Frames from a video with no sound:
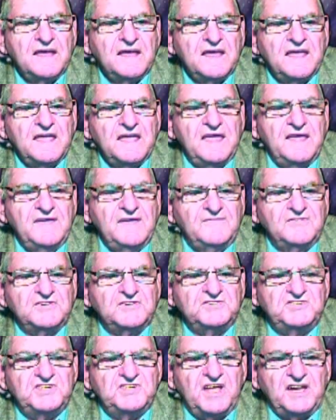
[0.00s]

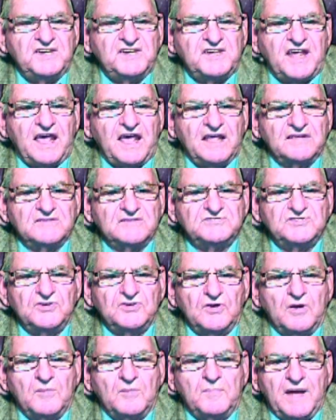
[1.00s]
Even Gentiles
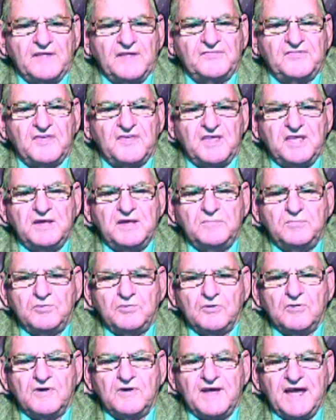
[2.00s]
knew about the
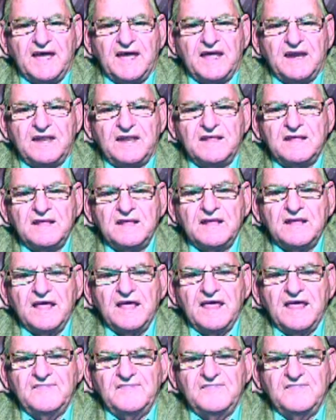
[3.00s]
Hebrew God,
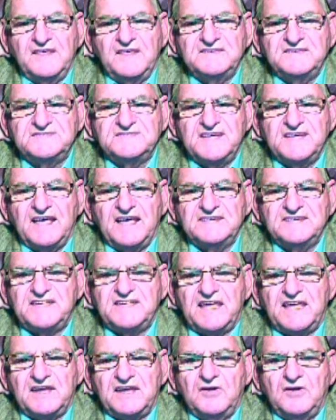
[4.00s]
and these guys
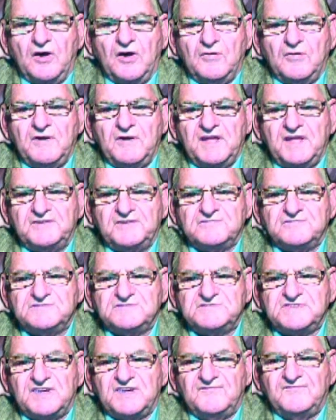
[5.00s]
had no
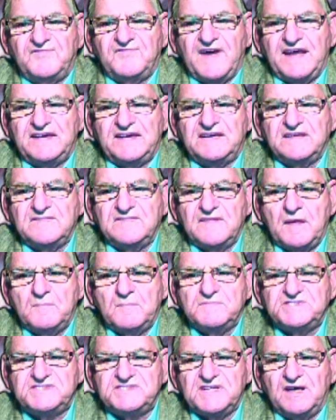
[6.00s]
interest in finding
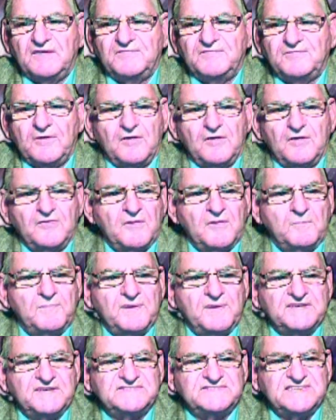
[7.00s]
themselves on the
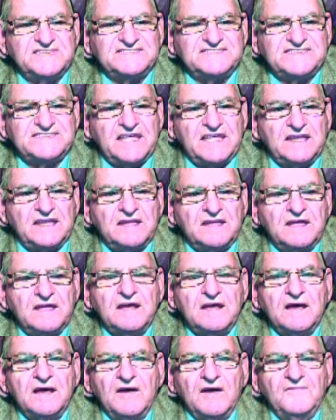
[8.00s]
business end
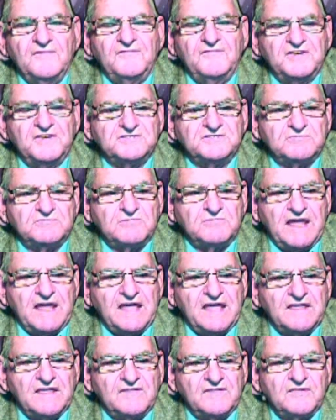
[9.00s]
of his
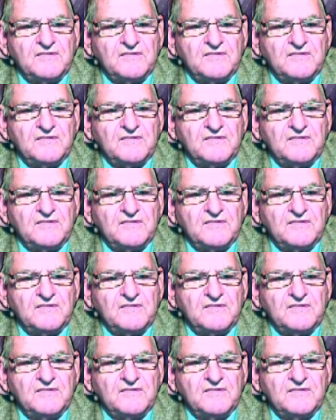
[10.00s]
wrath.